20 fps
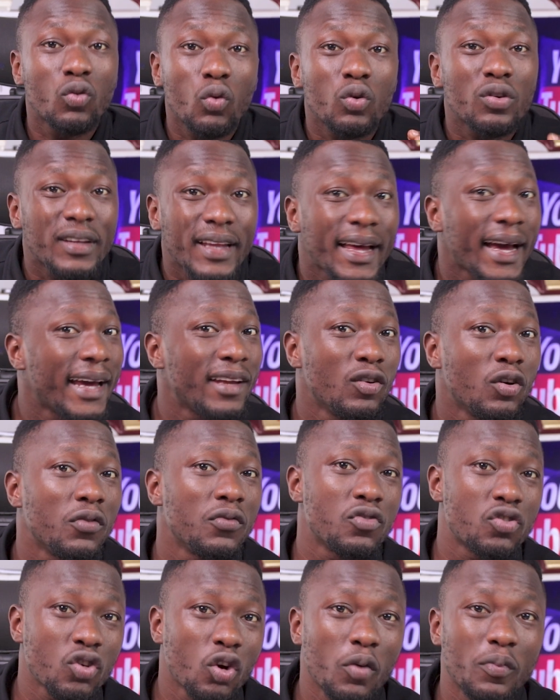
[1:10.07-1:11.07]
those kind
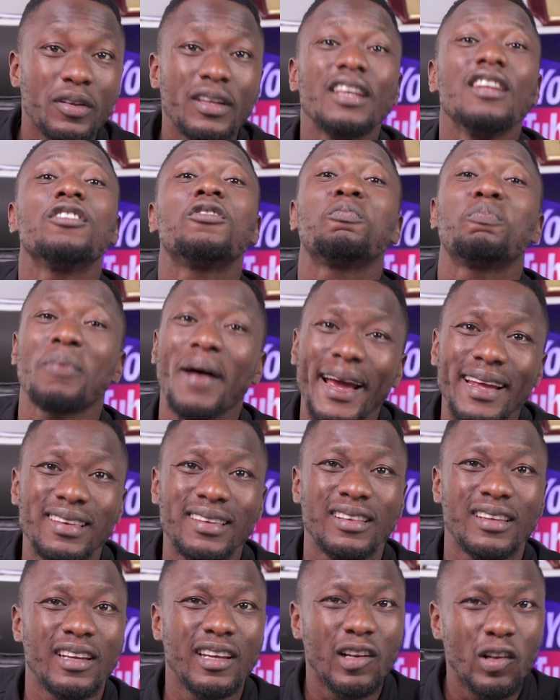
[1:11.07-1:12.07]
of jobs in spite the